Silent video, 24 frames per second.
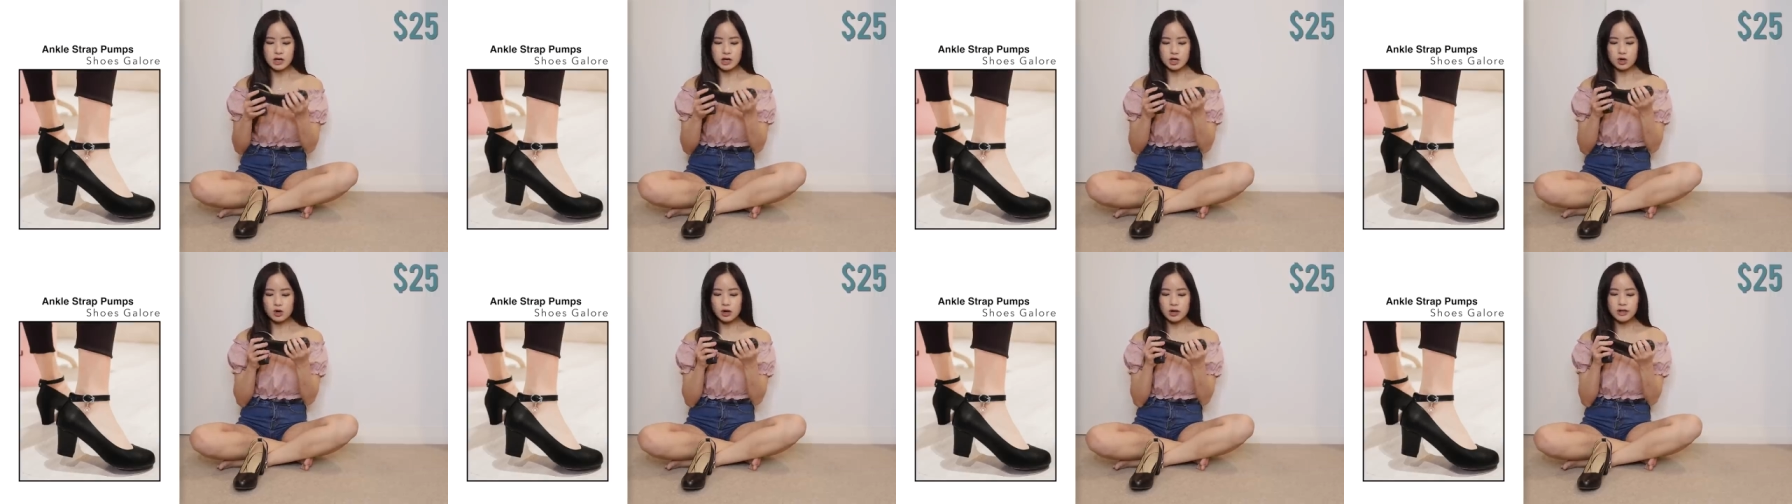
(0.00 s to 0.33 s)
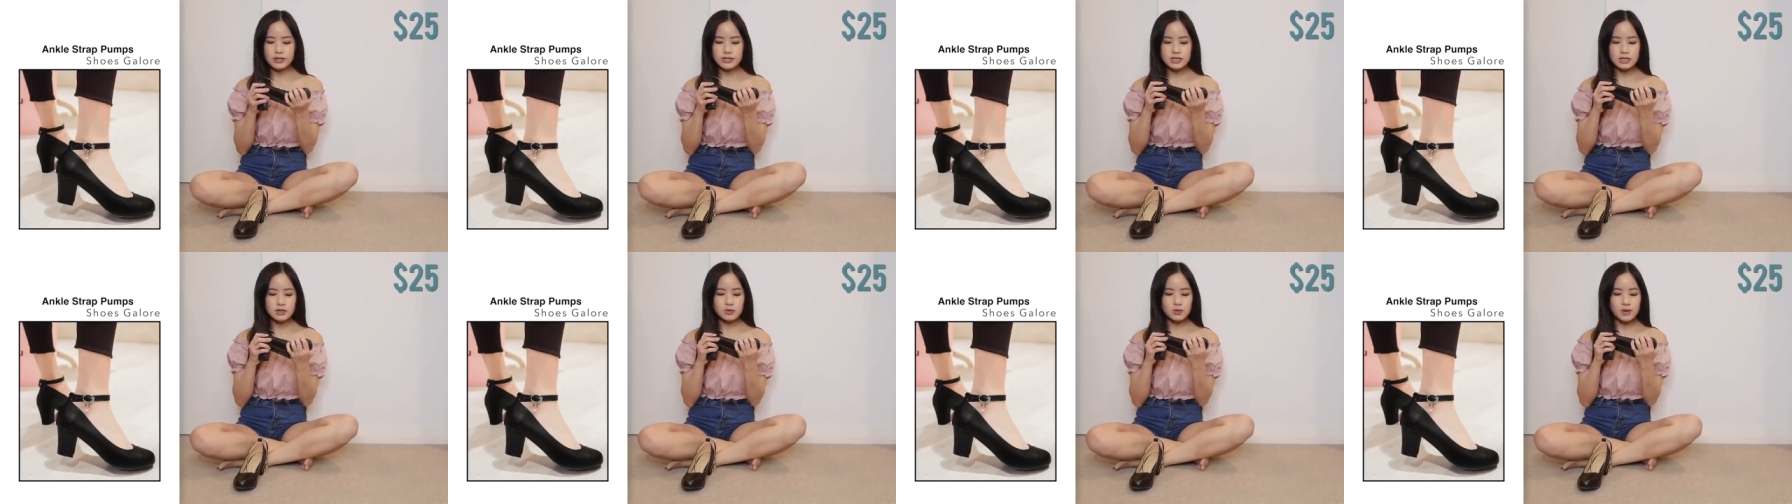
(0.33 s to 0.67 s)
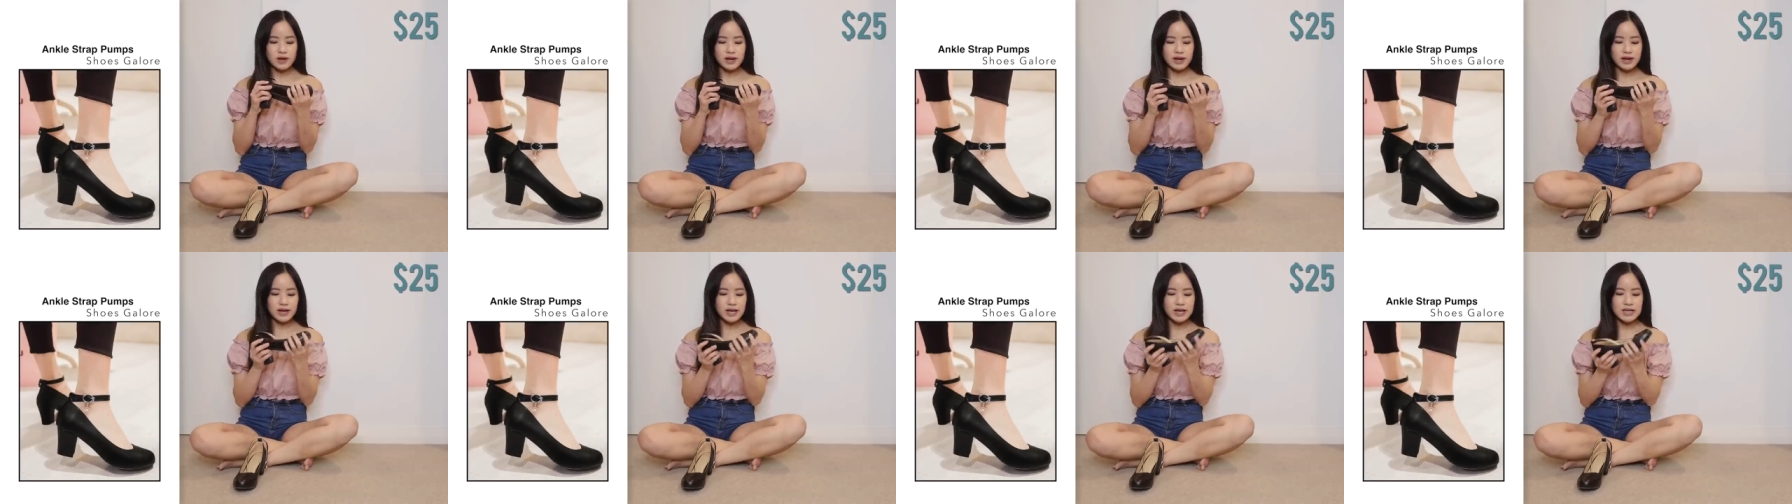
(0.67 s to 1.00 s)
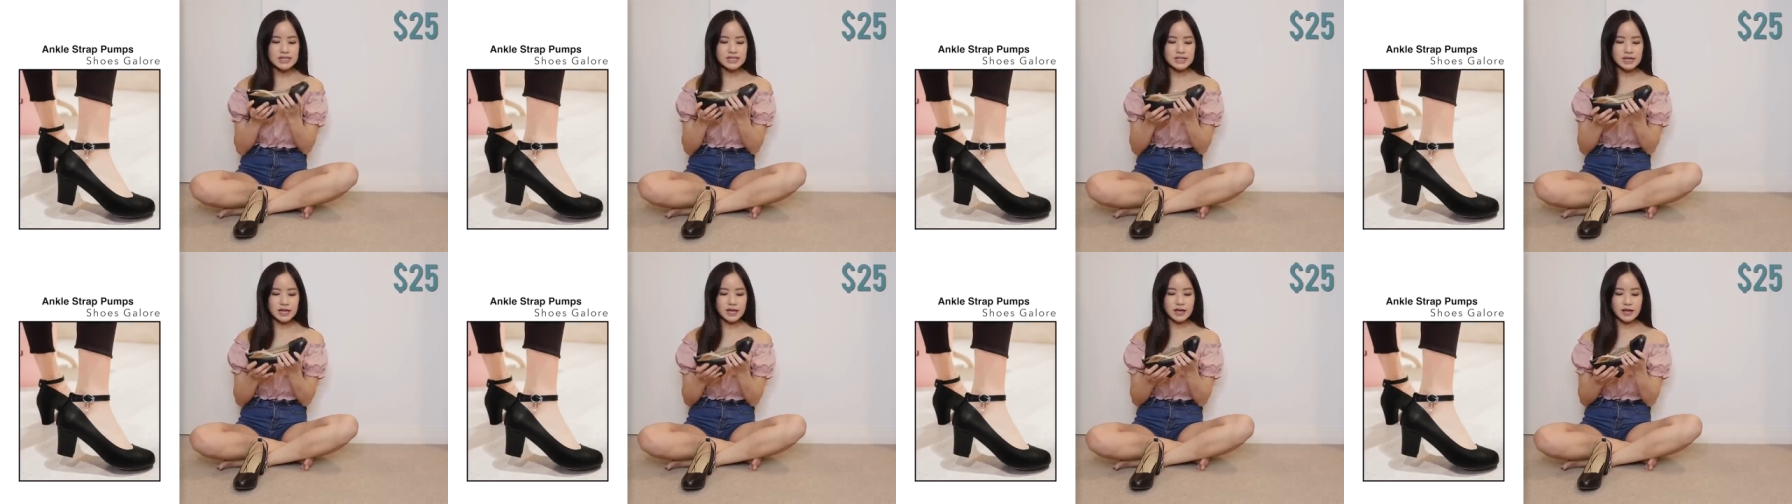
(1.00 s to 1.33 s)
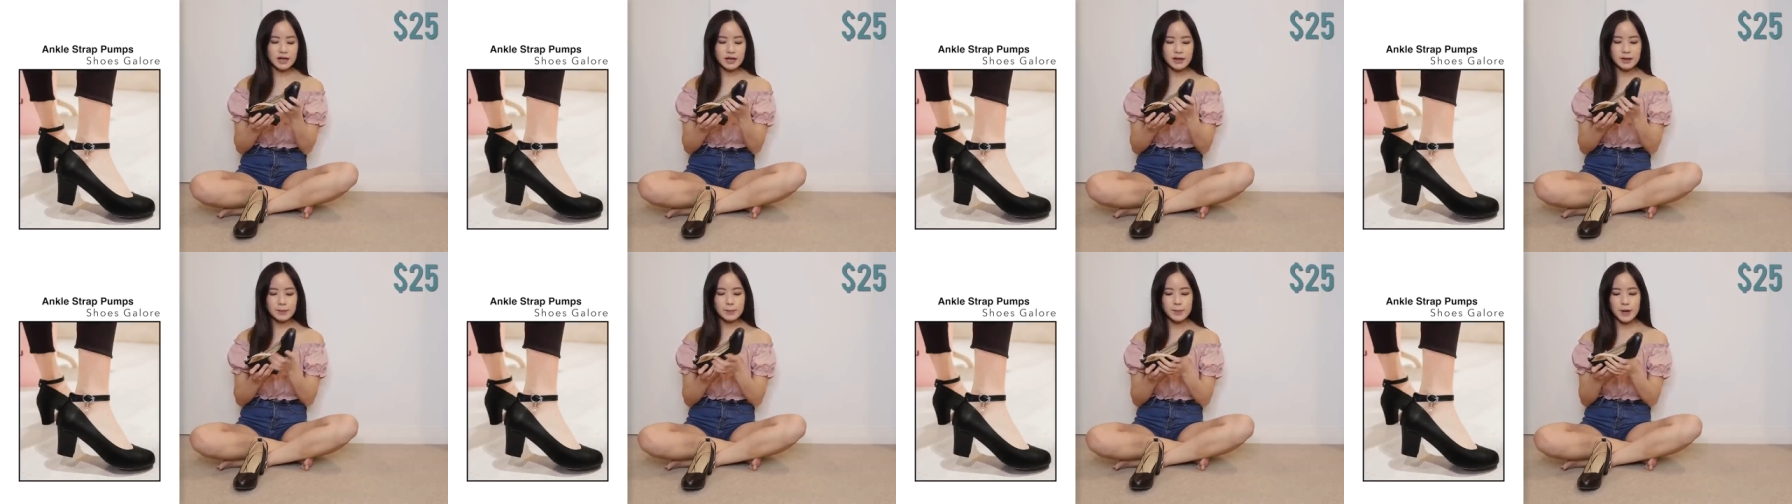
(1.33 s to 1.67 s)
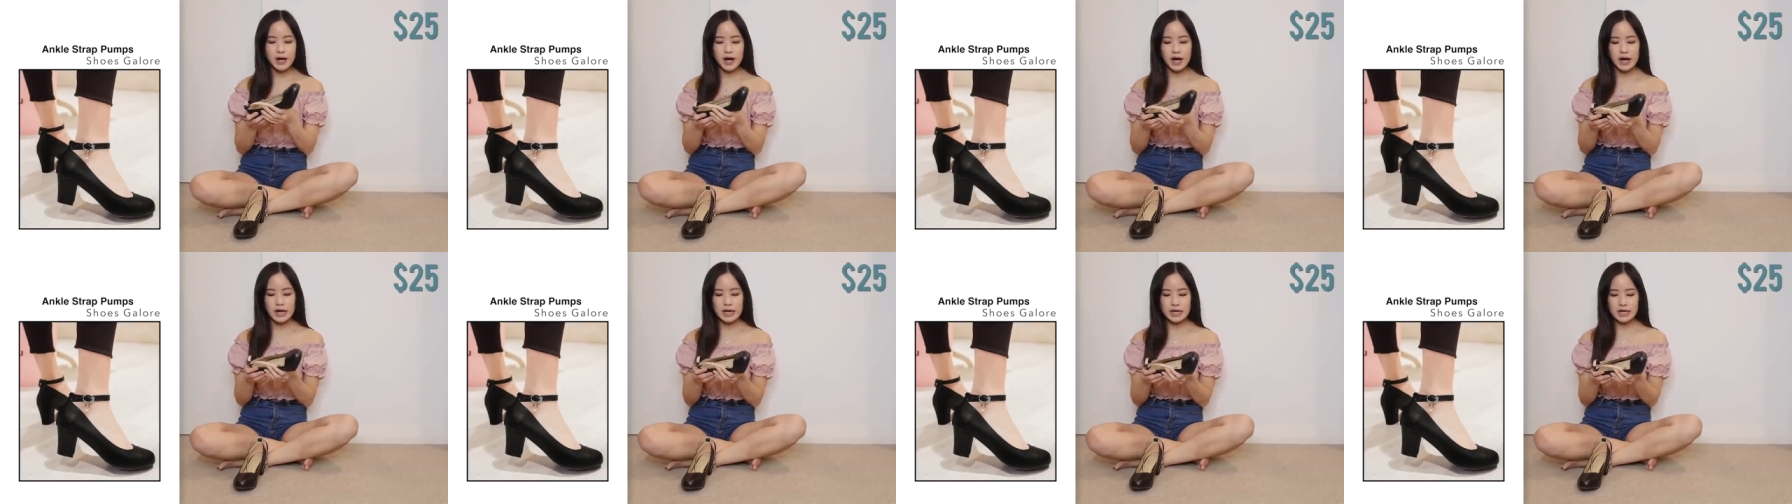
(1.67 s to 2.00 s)
Quality-wise,
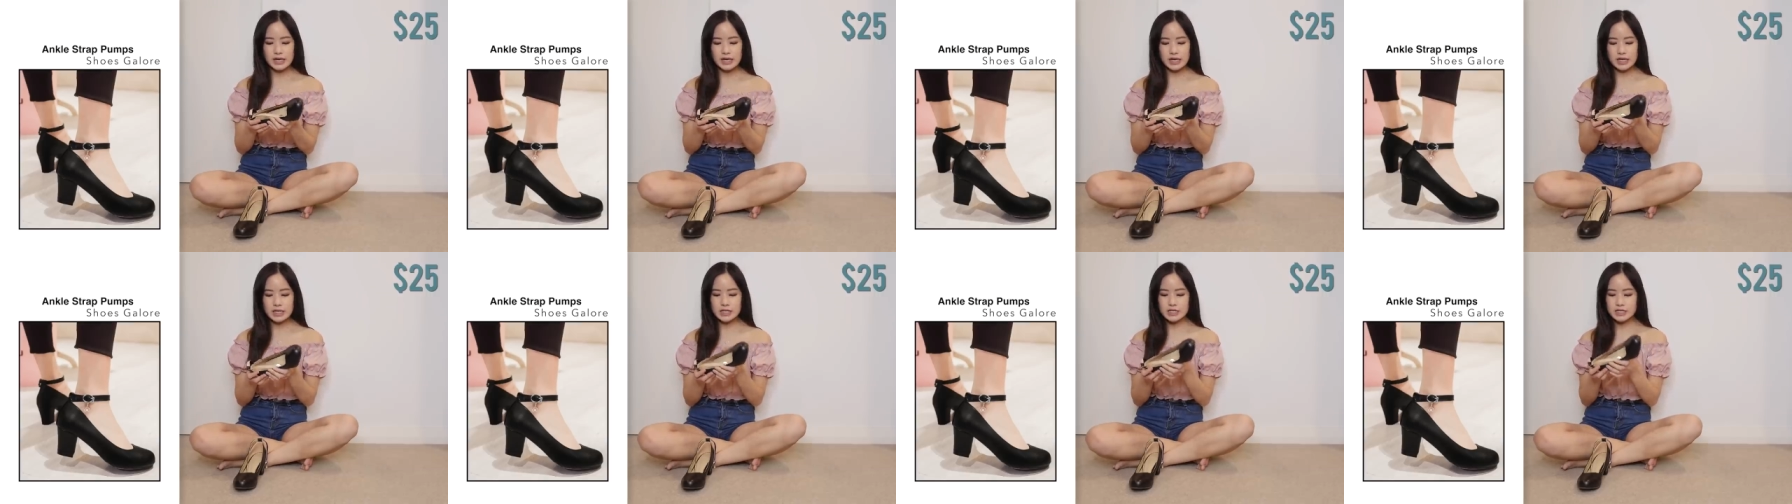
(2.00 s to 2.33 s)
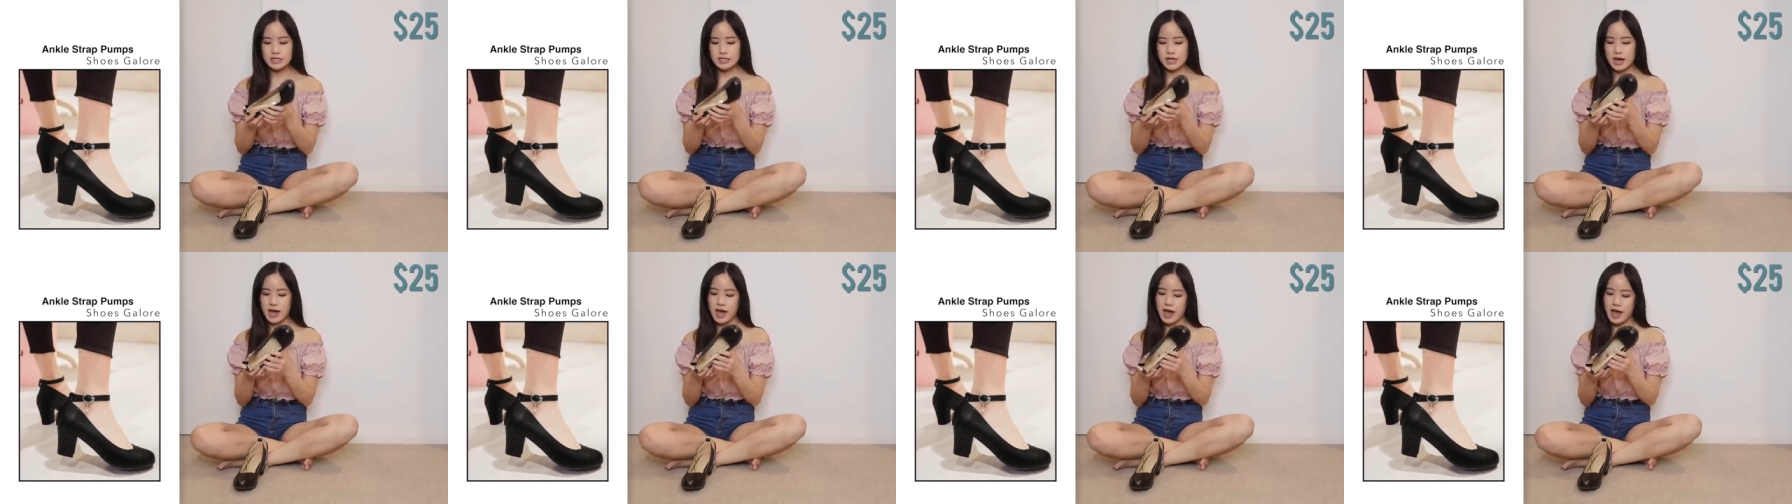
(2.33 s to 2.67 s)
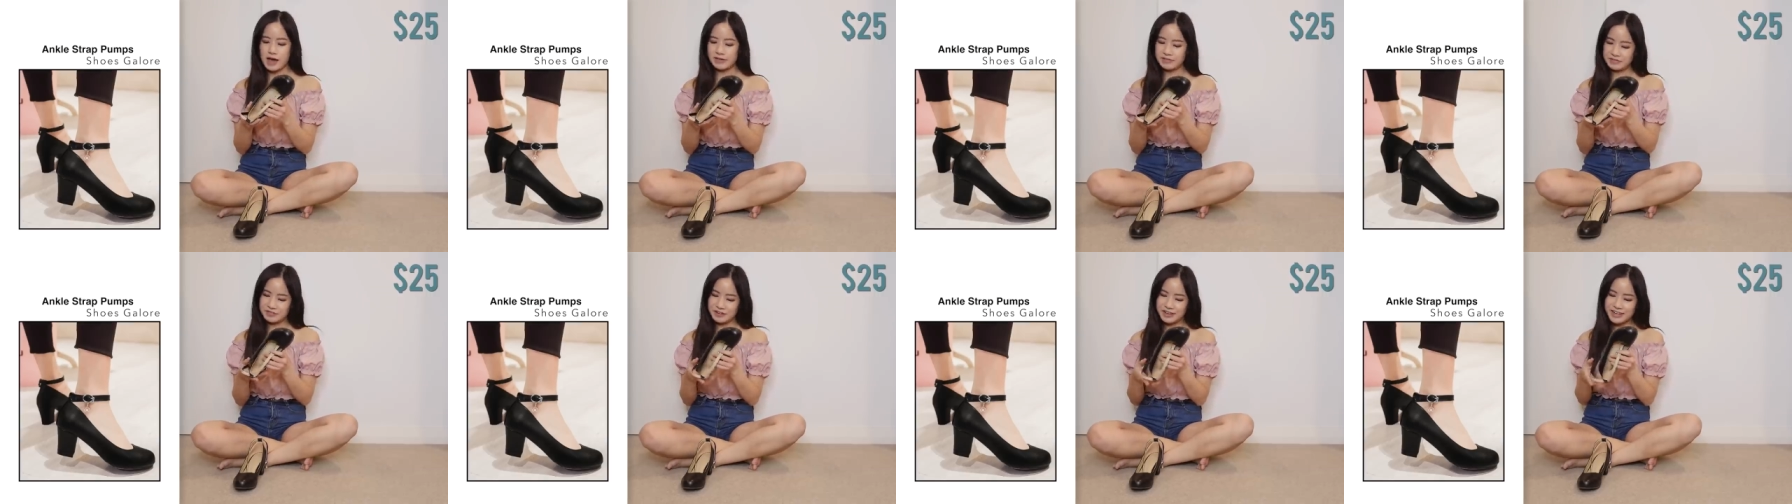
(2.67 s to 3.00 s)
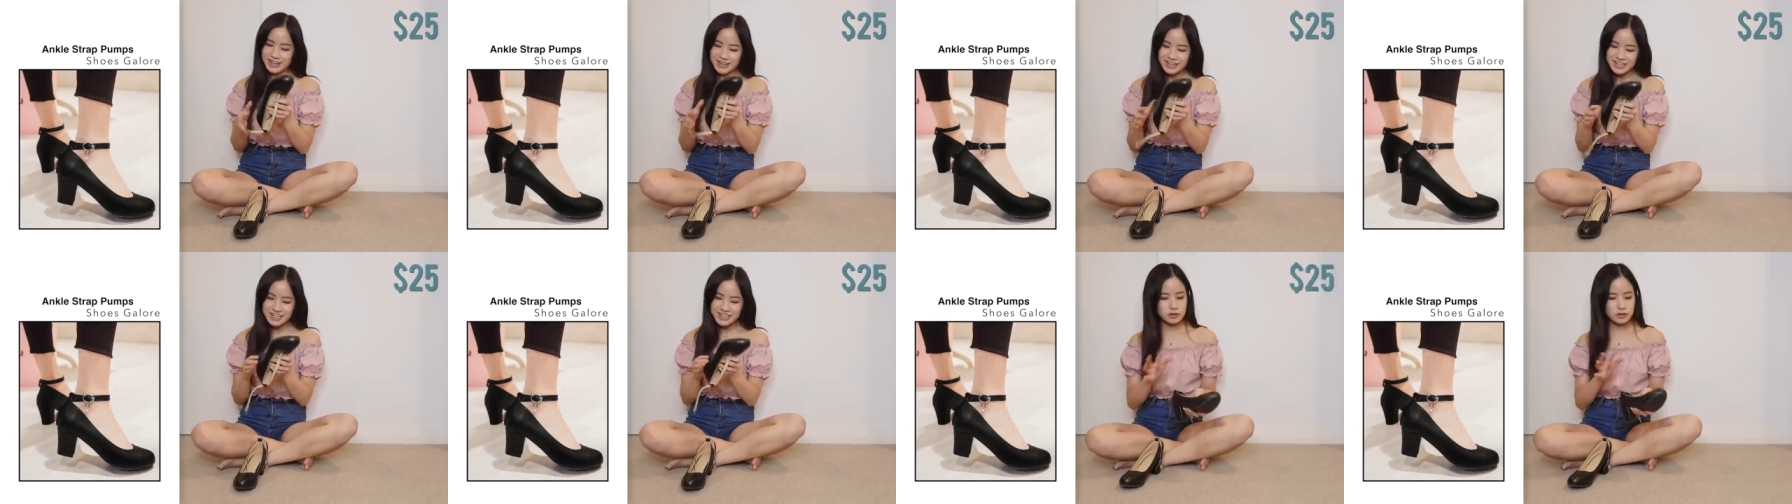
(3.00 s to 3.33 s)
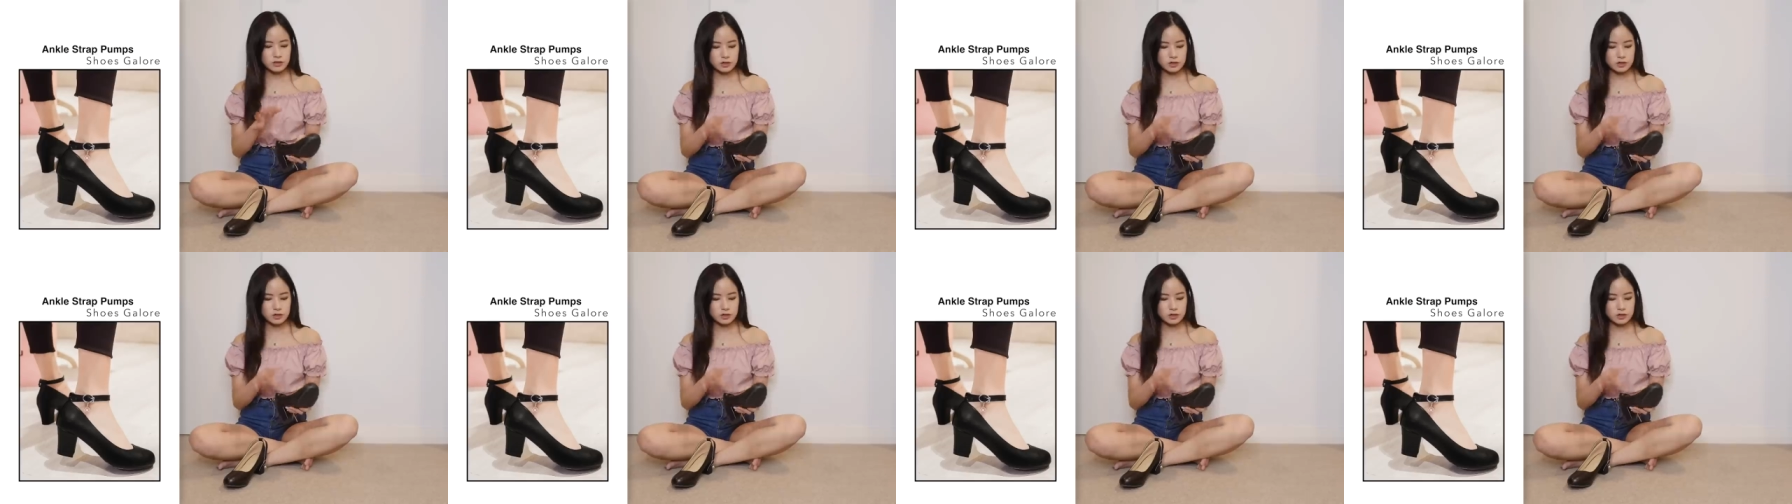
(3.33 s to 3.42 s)
it's average.